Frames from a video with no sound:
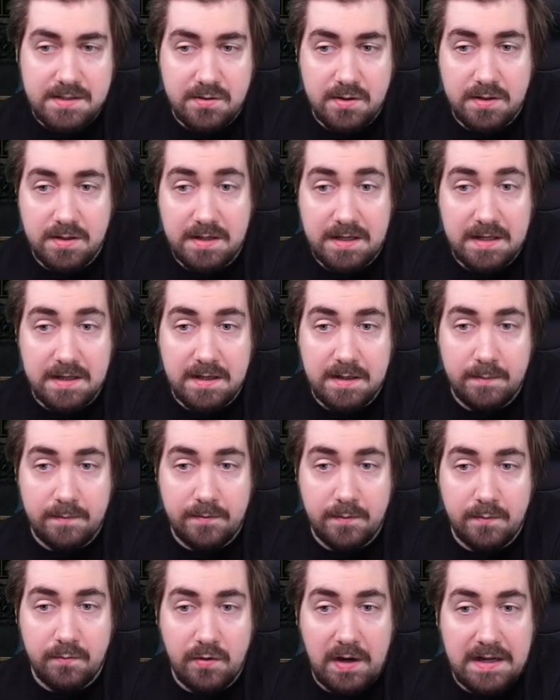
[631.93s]
Try to kill him
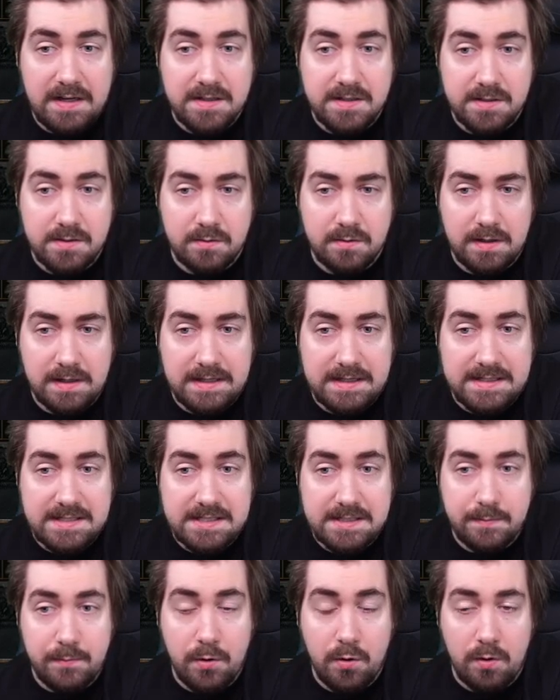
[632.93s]
from ranged or at
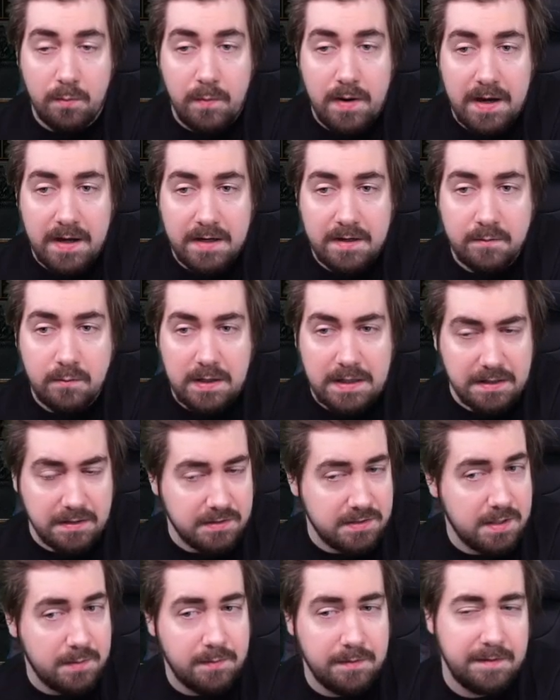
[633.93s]
least smoke mine while on
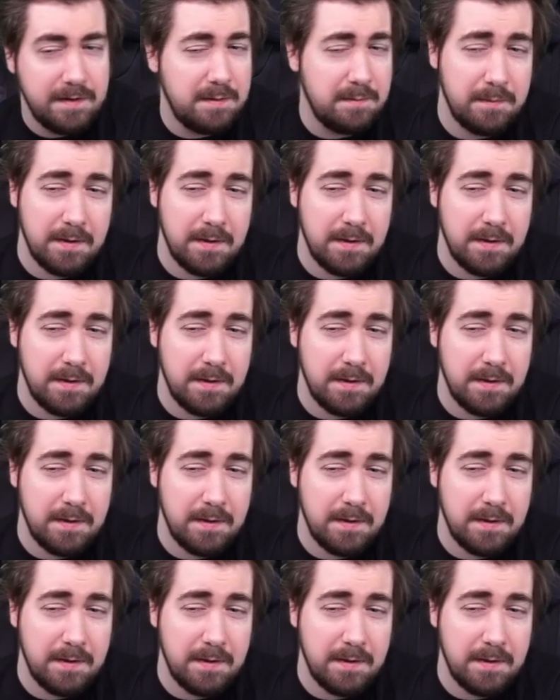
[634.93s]
top of him.